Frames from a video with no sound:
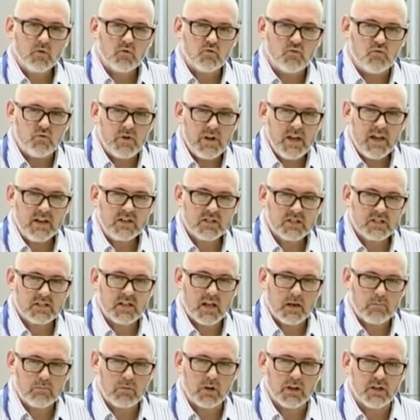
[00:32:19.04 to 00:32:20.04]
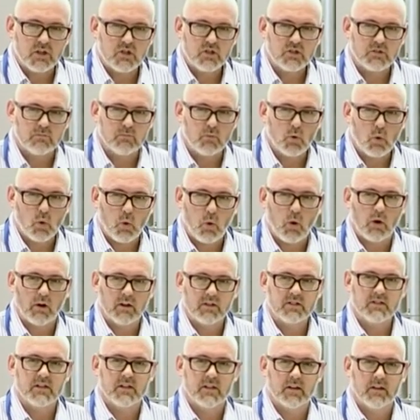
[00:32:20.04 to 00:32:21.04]
re-establish some
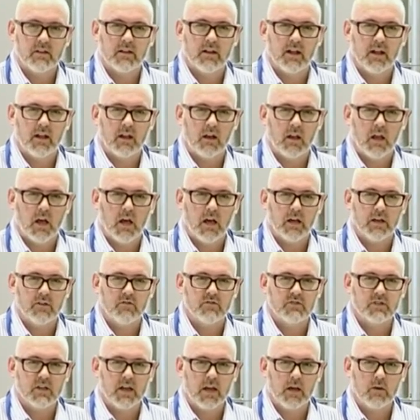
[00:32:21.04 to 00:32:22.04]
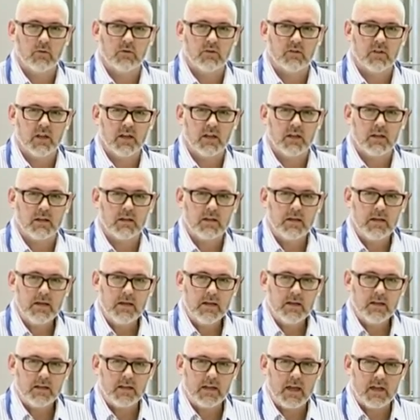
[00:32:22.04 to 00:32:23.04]
quality in their lives. How do they
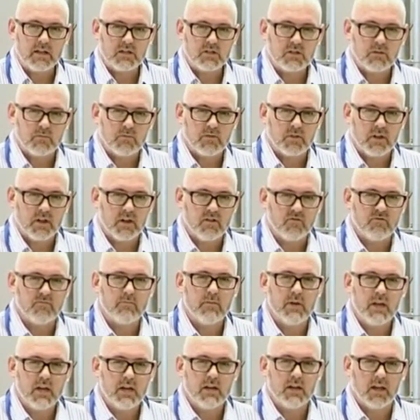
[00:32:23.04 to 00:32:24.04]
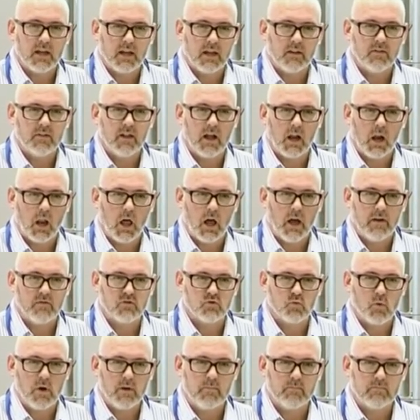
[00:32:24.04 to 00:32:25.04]
get something of meaning in their
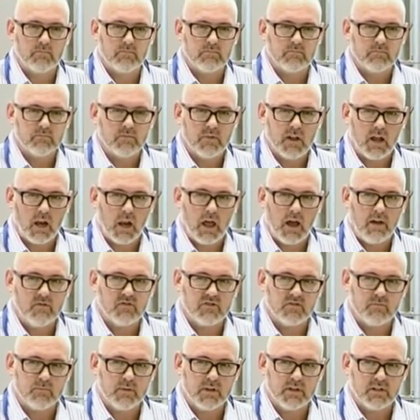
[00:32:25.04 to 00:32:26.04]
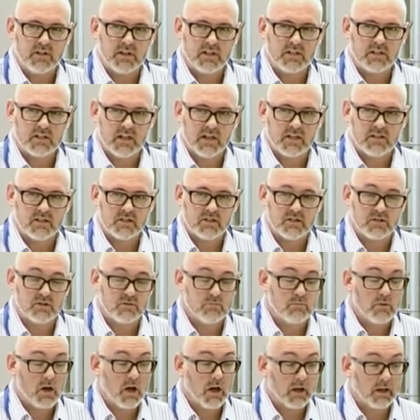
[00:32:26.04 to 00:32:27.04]
lives when their lives have been dictated to
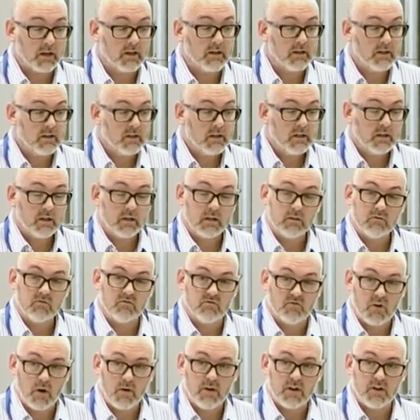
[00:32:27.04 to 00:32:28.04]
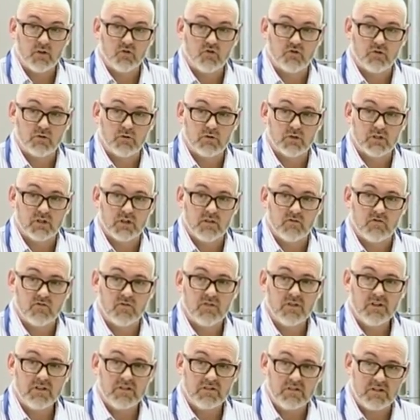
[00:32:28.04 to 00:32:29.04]
by very intrusive,
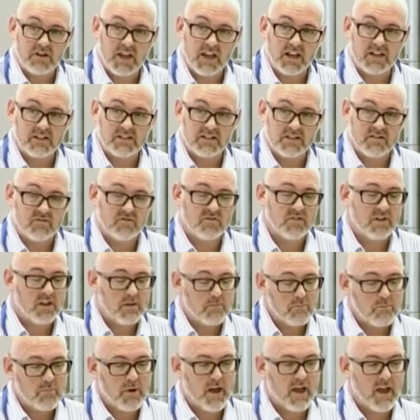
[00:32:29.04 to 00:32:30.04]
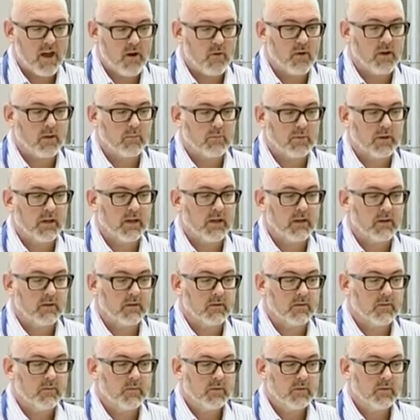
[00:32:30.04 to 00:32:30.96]
negative, impairing pain?